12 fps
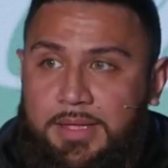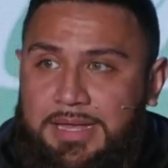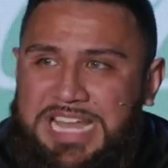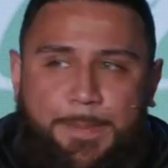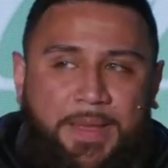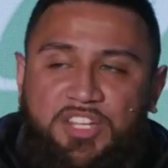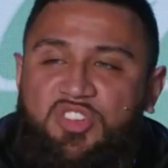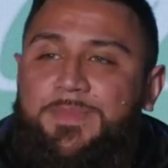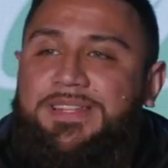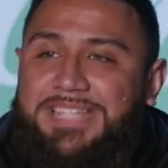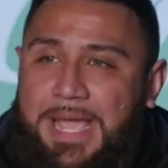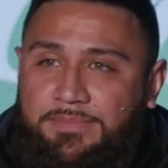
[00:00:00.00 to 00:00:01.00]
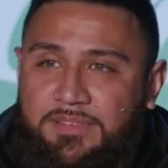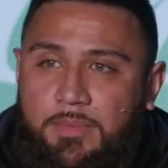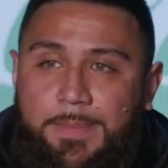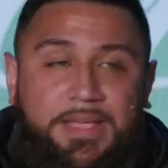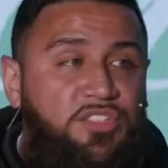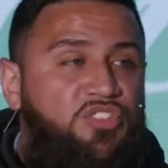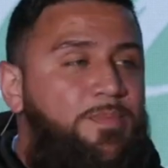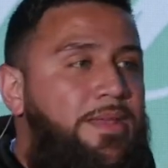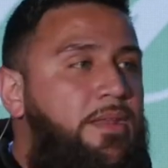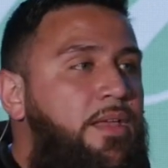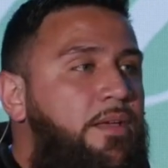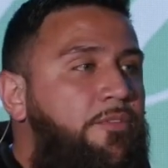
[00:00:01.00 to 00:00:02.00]
Not because you've been tempted, but because you've
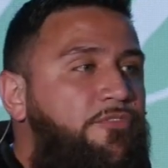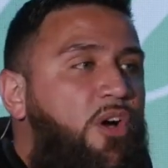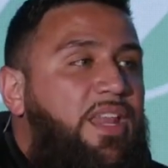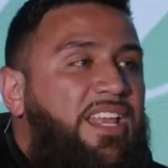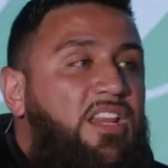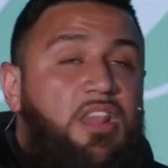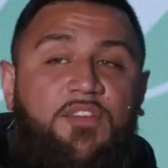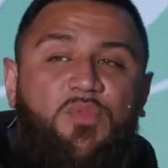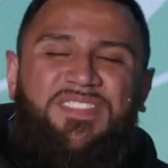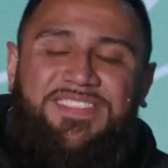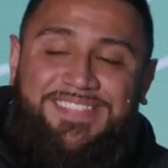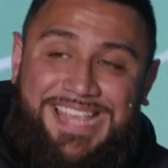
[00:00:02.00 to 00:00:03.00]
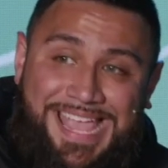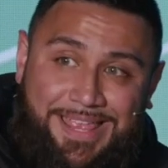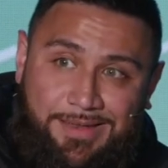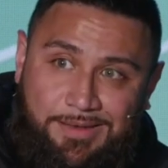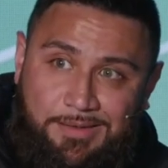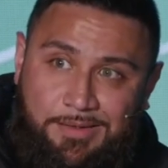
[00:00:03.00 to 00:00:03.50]
been falling in love with sin.